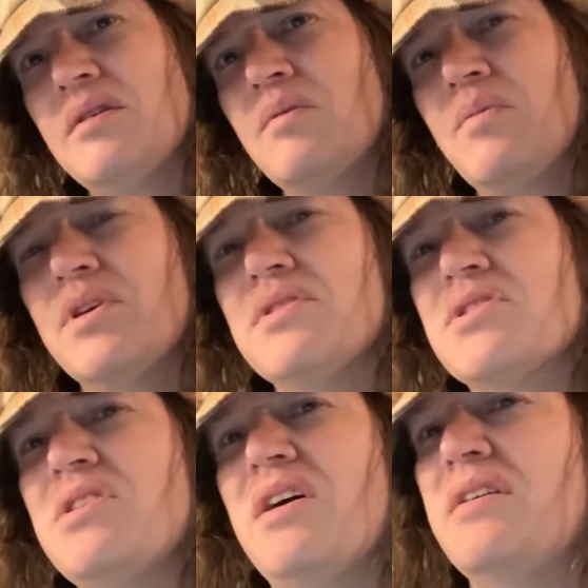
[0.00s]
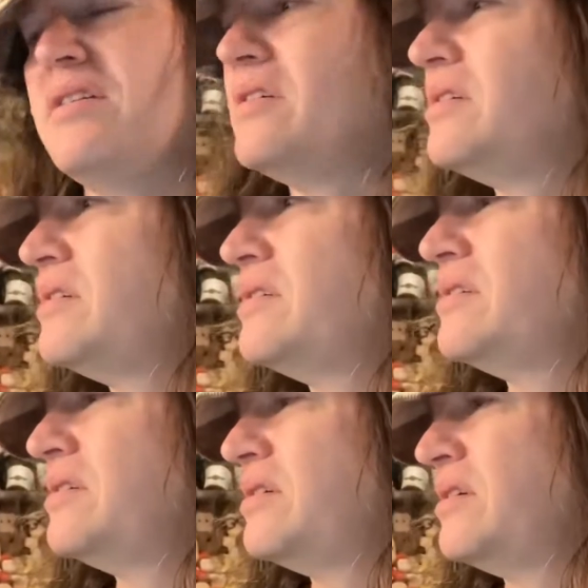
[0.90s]
We're going to start
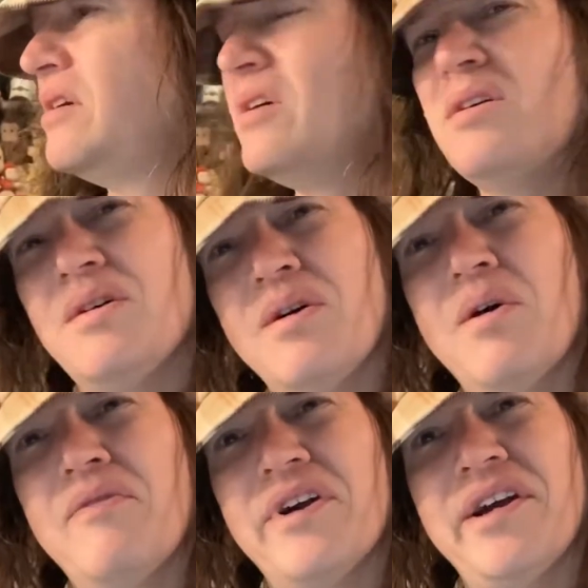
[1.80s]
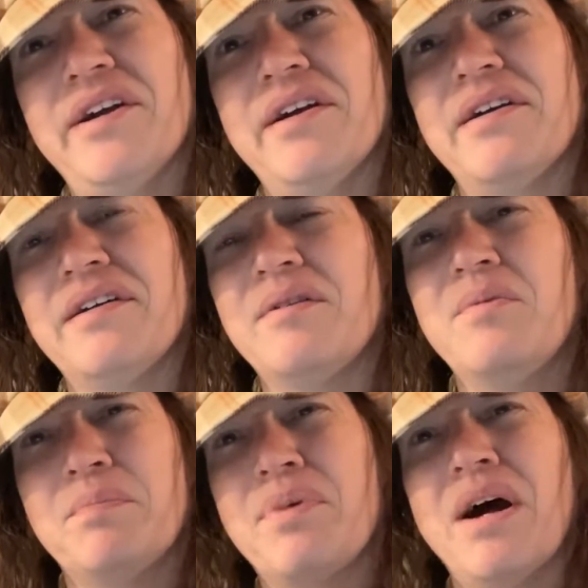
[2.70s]
over here
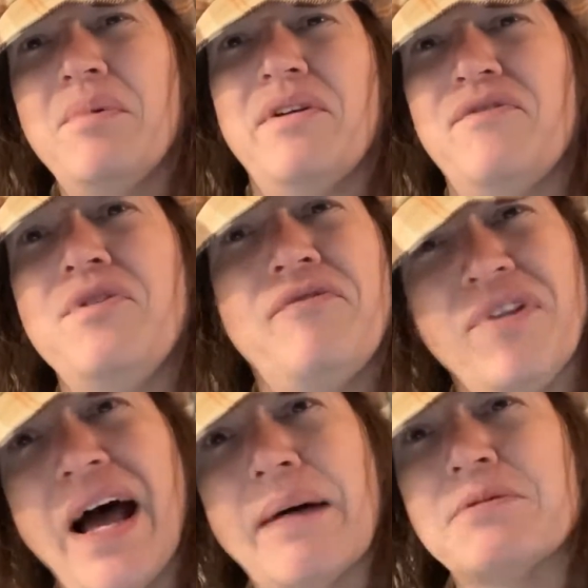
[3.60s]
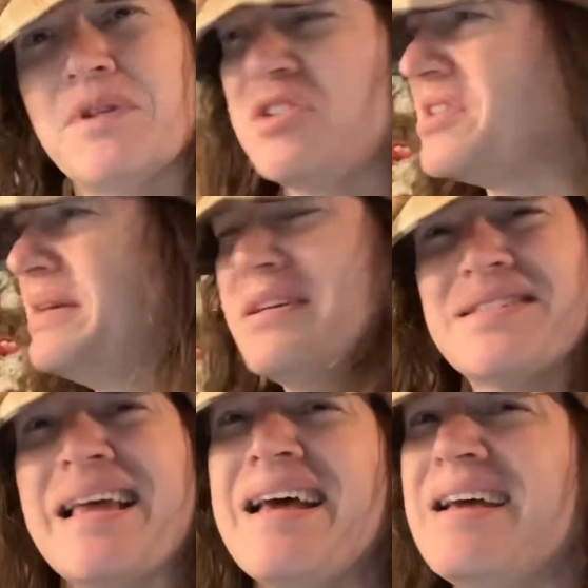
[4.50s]
with probably a few flops. You see,
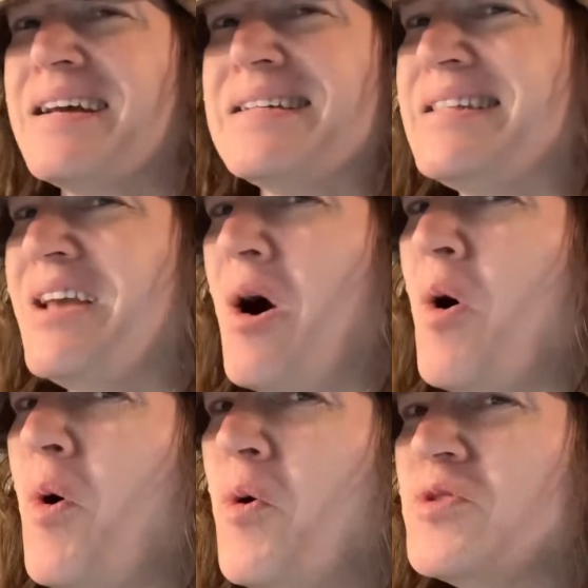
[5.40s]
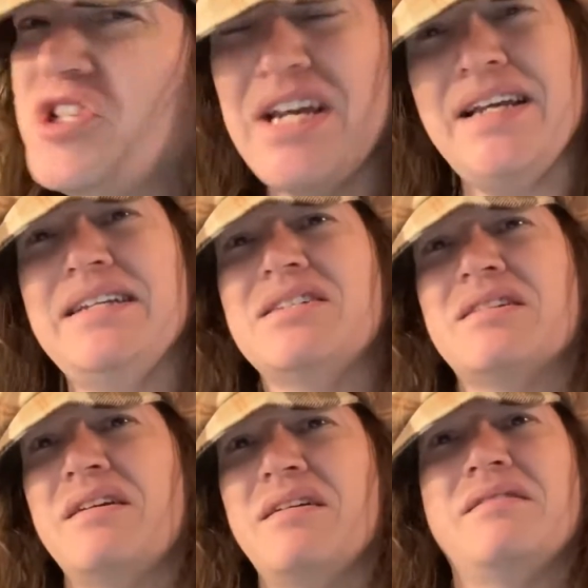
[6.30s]
because because the OGs
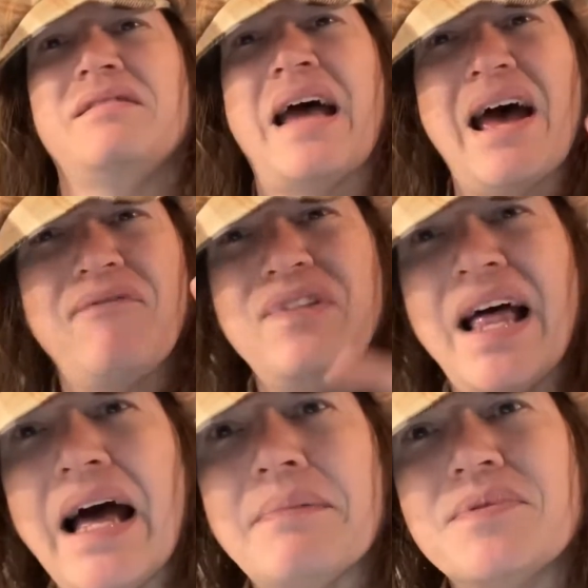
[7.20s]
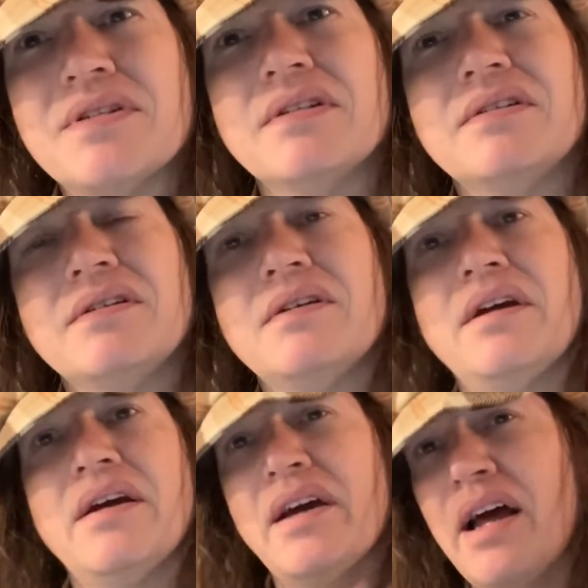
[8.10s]
have flops,
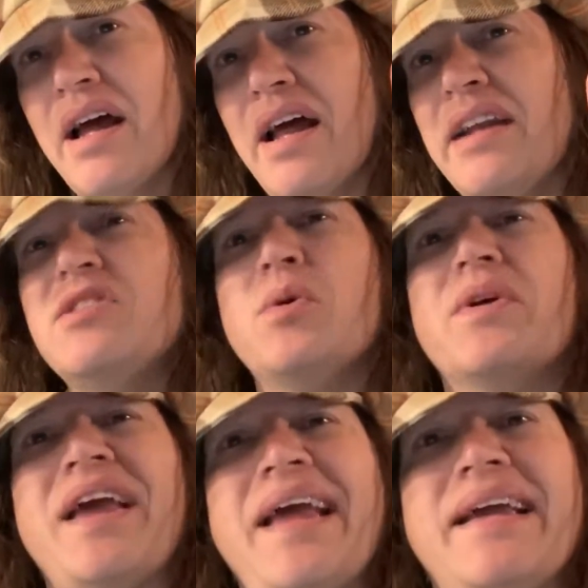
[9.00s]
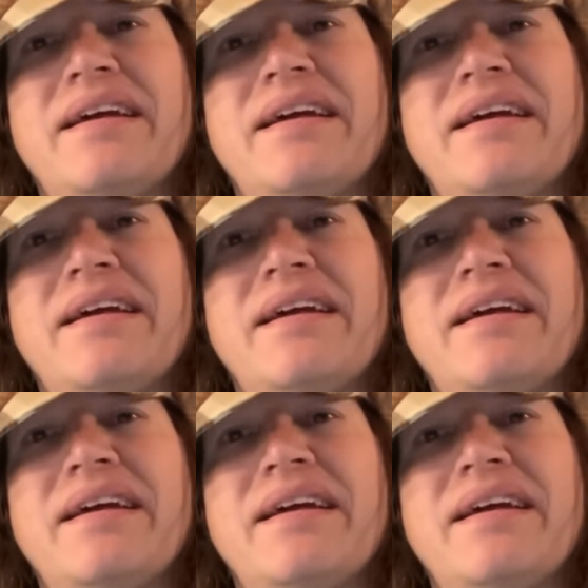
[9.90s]
and it's okay